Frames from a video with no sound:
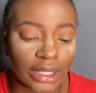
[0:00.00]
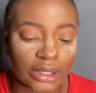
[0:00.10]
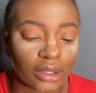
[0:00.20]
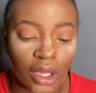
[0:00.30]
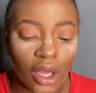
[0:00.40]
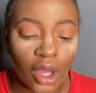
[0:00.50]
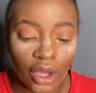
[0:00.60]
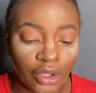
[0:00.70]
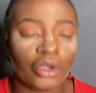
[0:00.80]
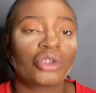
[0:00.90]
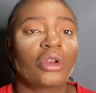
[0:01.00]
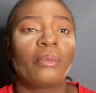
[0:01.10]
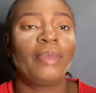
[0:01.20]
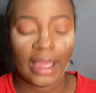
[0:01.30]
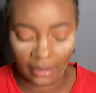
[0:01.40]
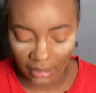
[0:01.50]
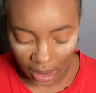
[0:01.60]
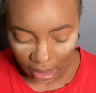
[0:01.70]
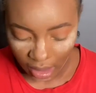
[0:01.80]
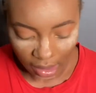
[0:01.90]
to, you know, sort of blame
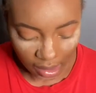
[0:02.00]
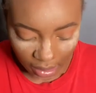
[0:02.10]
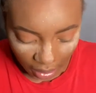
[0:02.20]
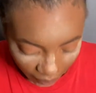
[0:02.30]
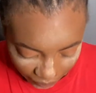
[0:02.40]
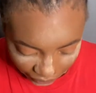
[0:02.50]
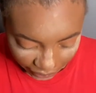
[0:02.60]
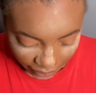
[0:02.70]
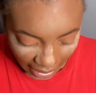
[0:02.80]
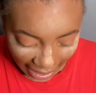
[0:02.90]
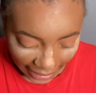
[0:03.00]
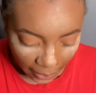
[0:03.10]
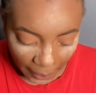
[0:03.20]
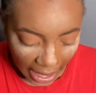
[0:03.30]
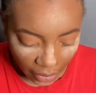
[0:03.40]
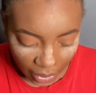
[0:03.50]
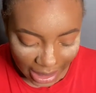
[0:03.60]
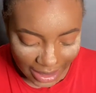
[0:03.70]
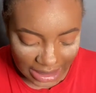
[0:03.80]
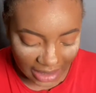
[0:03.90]
higher
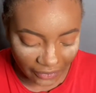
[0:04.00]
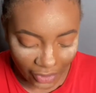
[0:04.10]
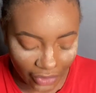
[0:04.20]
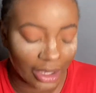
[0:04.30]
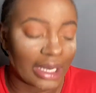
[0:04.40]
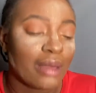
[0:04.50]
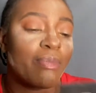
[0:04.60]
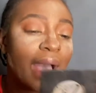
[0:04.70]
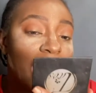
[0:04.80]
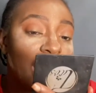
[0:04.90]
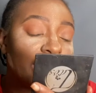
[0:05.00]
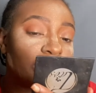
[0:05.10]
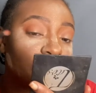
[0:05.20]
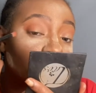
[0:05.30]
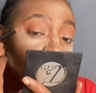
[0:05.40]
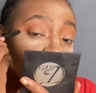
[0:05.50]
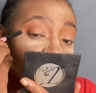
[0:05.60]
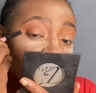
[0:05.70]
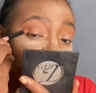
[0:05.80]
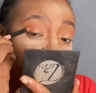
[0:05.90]
powers and feel really bad and all of
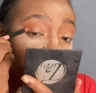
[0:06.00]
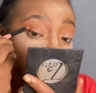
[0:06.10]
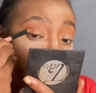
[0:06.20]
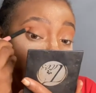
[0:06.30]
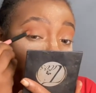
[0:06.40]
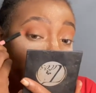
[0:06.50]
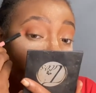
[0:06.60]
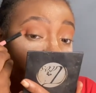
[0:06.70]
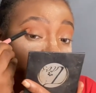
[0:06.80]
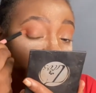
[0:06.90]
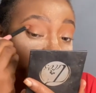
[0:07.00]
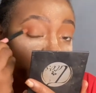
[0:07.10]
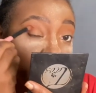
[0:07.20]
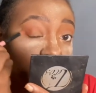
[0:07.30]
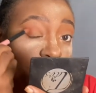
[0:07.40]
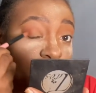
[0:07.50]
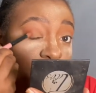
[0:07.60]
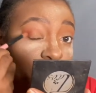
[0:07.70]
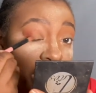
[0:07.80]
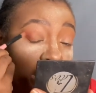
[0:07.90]
that. And I was still in so
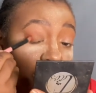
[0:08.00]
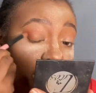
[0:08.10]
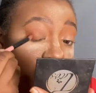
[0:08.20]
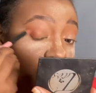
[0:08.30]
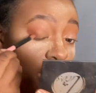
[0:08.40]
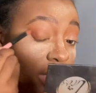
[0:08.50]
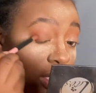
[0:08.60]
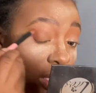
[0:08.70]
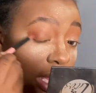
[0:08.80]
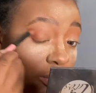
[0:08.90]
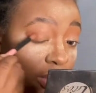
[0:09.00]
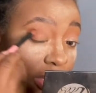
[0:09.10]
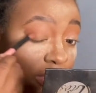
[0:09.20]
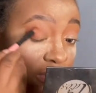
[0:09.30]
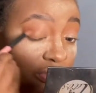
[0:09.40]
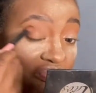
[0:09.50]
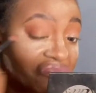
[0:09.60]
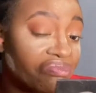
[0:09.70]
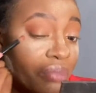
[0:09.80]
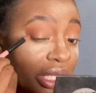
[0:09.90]
much pain, by the way. Like, I was
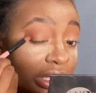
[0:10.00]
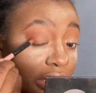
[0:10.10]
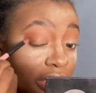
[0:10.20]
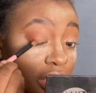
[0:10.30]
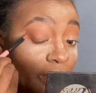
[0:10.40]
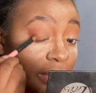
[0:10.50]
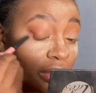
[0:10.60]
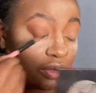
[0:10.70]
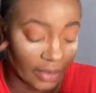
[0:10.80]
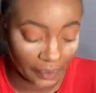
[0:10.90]
basically doubling over.